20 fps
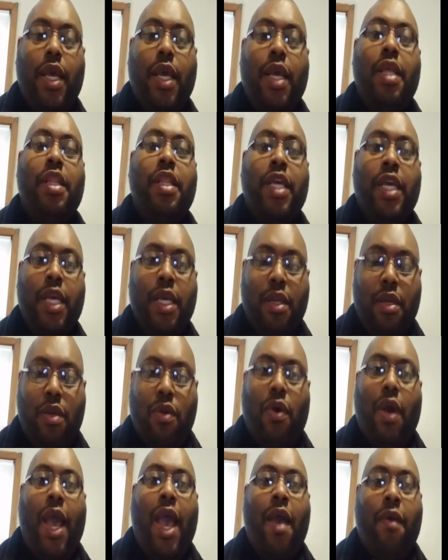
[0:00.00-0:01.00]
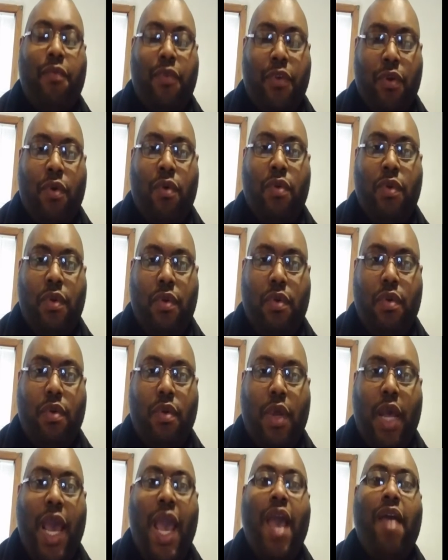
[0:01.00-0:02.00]
And then you no know, after no
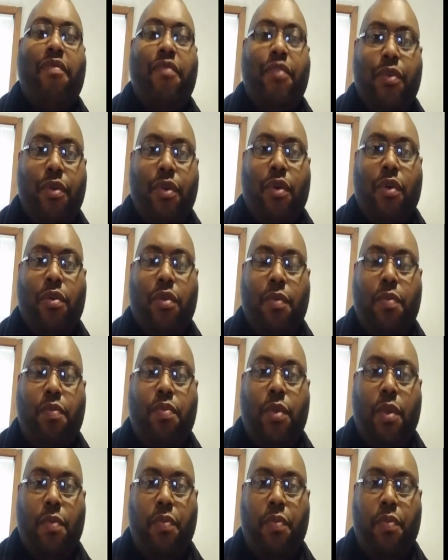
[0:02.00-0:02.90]
after you know the,